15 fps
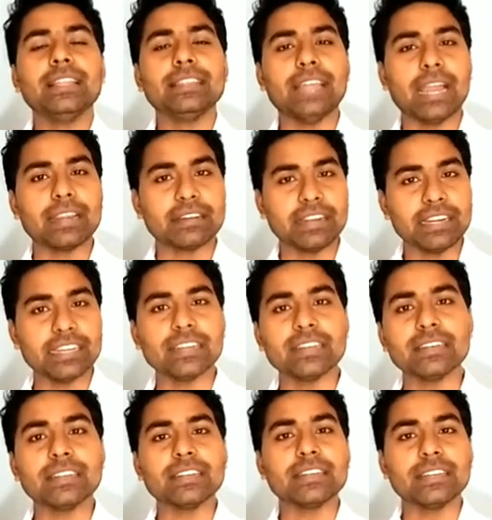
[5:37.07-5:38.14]
That
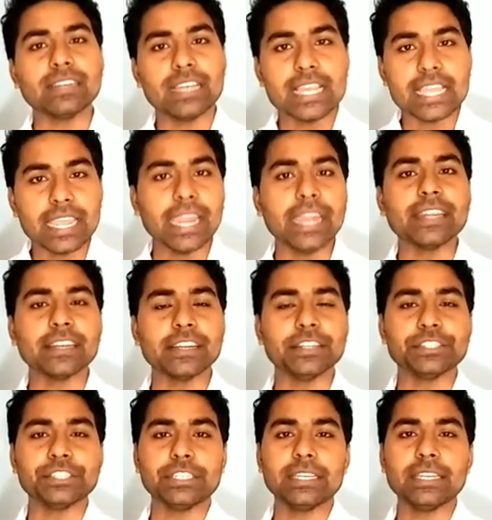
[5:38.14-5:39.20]
hidden heat
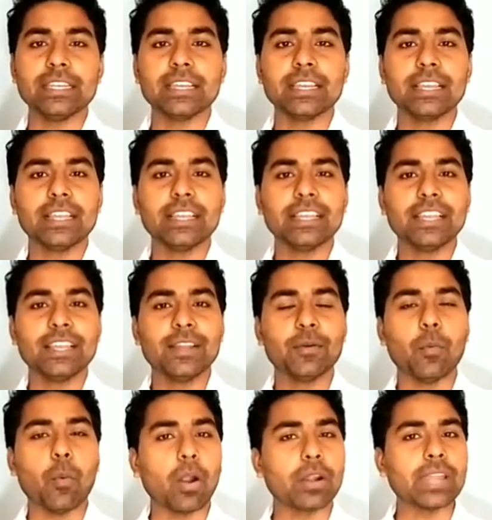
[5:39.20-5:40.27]
energy,
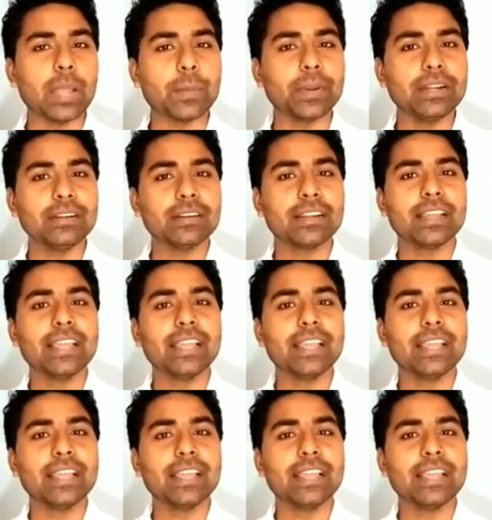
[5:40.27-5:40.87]
what happened?